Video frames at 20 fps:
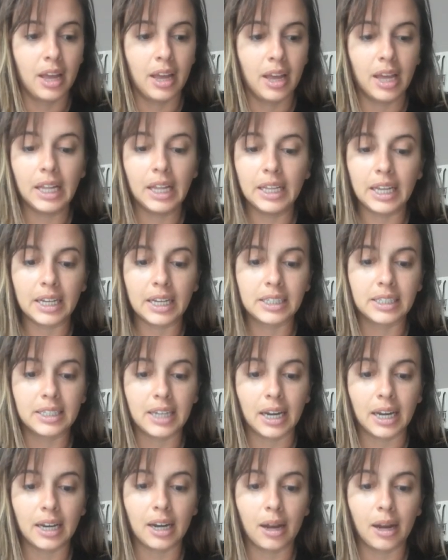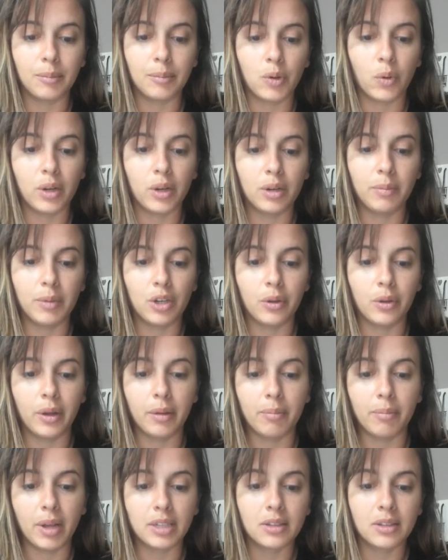In the extended, I'm going to be doing
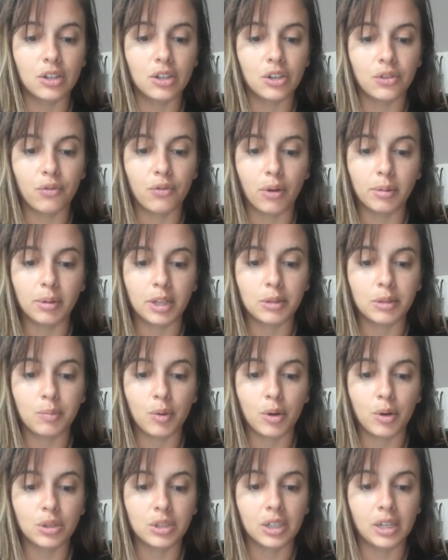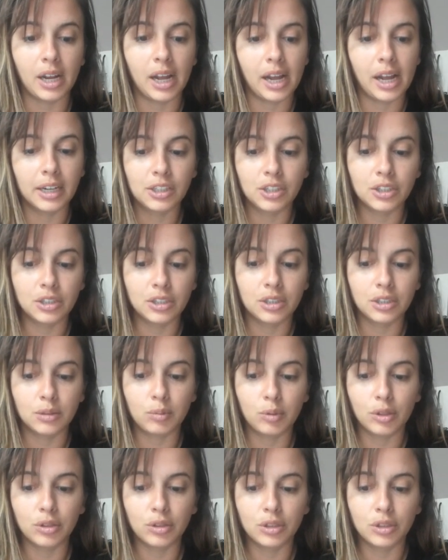messages from this person, actions this
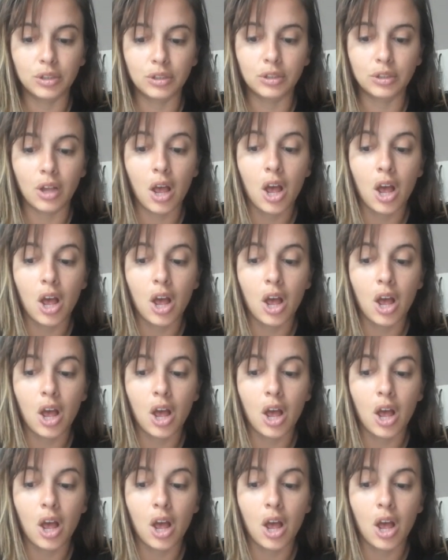person's